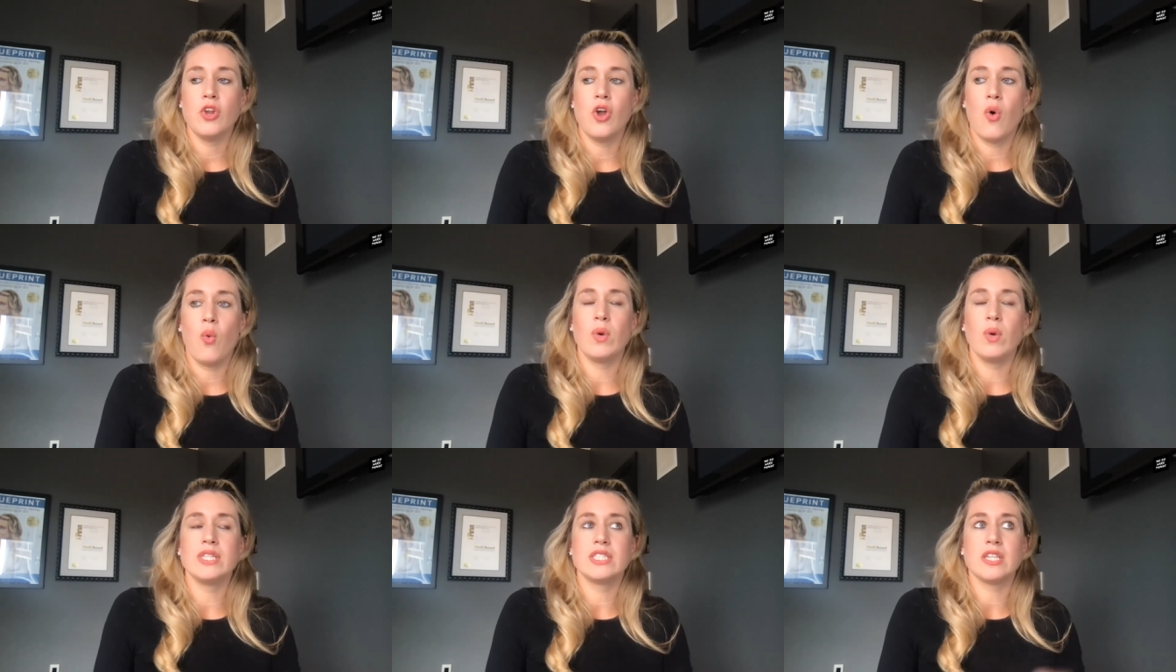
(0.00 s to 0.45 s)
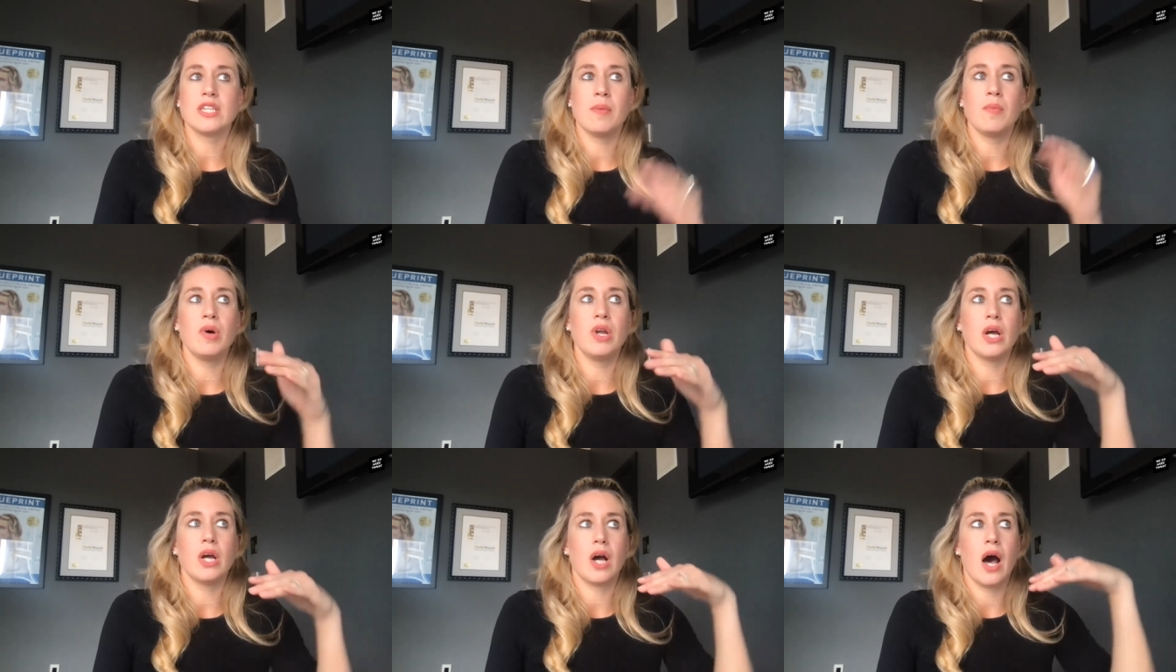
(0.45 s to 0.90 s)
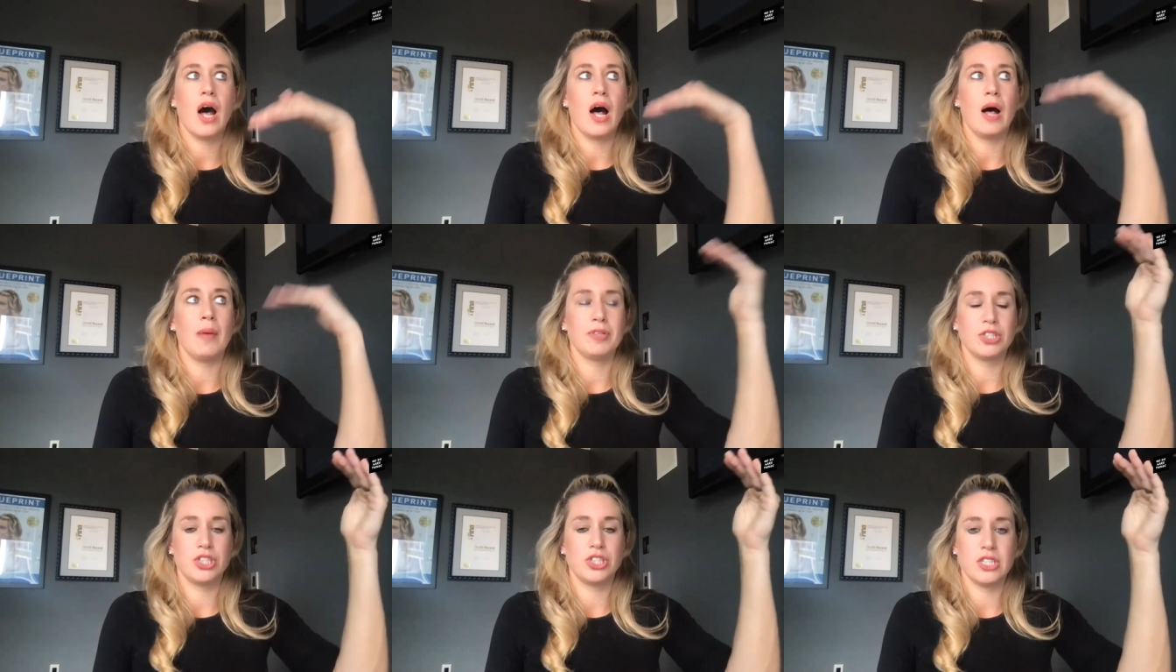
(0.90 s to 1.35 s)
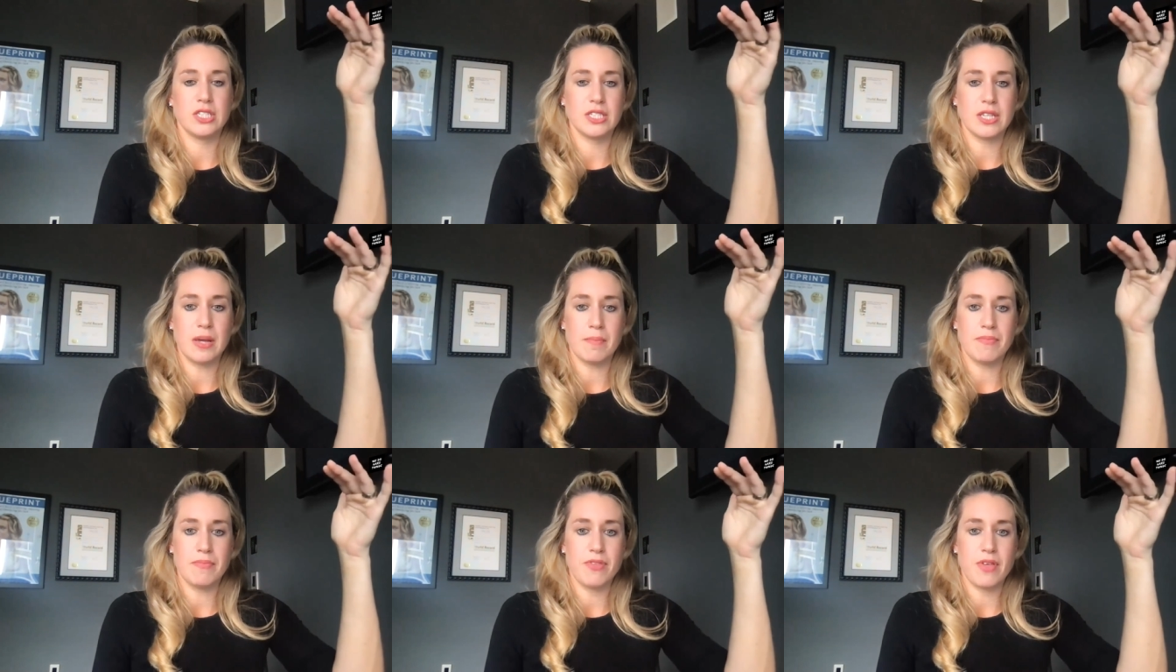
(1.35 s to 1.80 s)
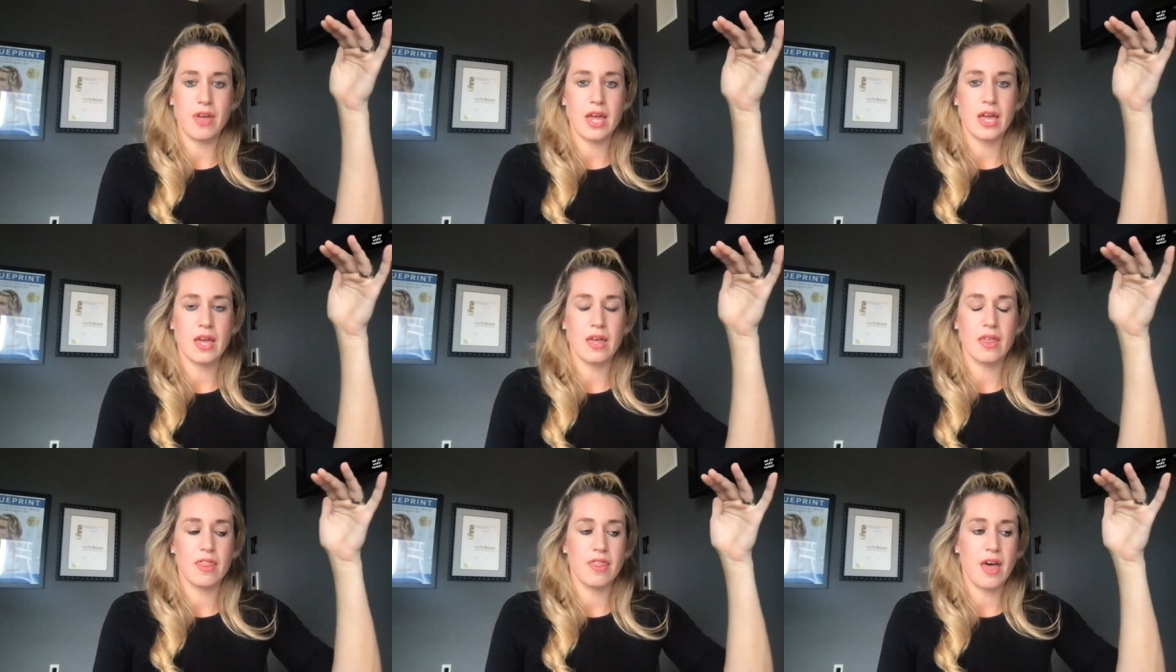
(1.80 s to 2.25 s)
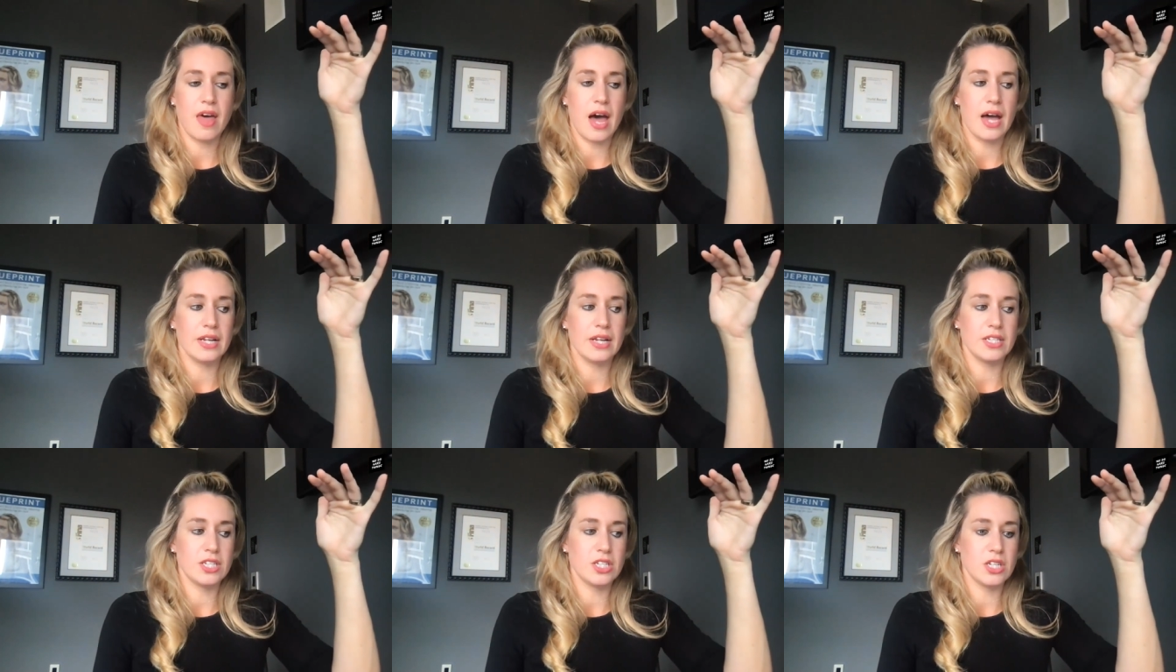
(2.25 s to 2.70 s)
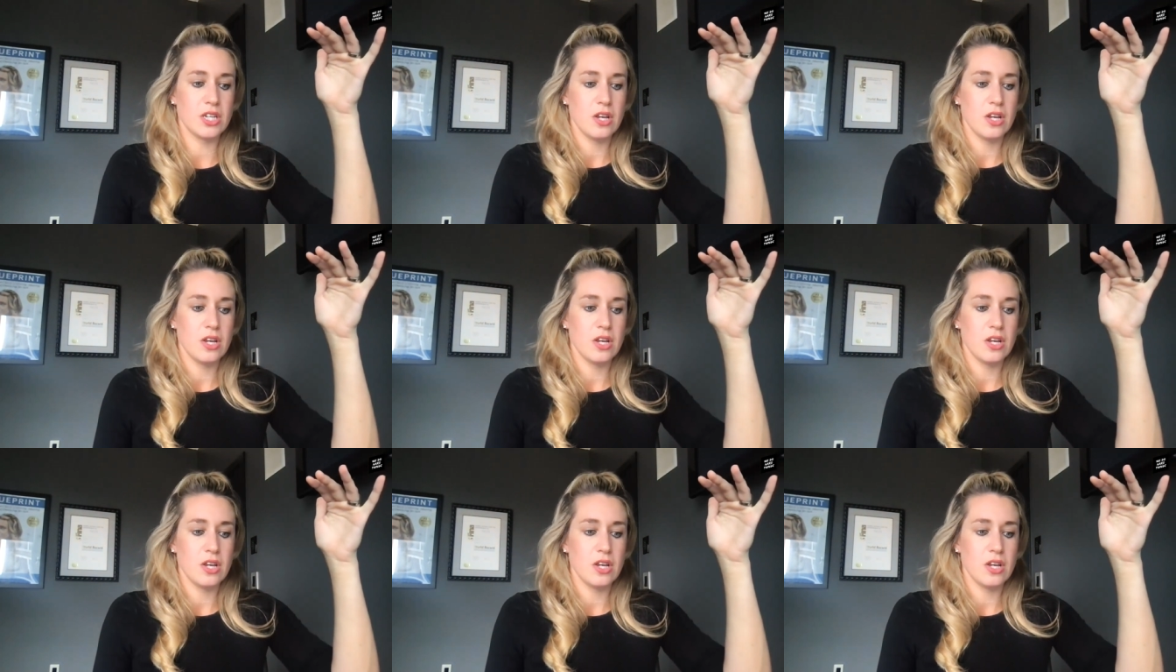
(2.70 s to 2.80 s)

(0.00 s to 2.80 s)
you know, when someone accomplishes something that